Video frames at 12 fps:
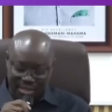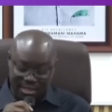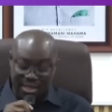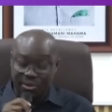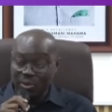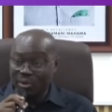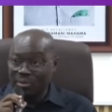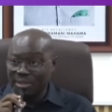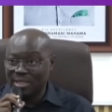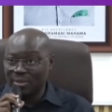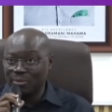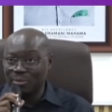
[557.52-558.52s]
the steering
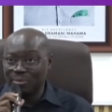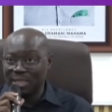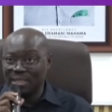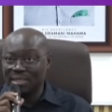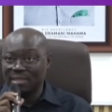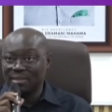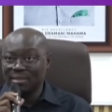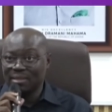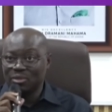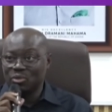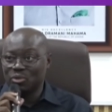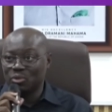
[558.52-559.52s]
committee will meet
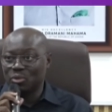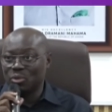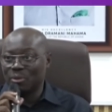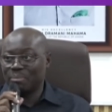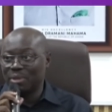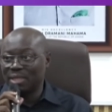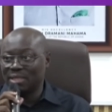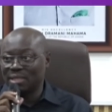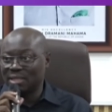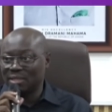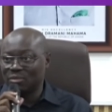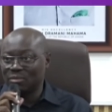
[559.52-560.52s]
to complete
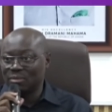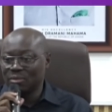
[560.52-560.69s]
it and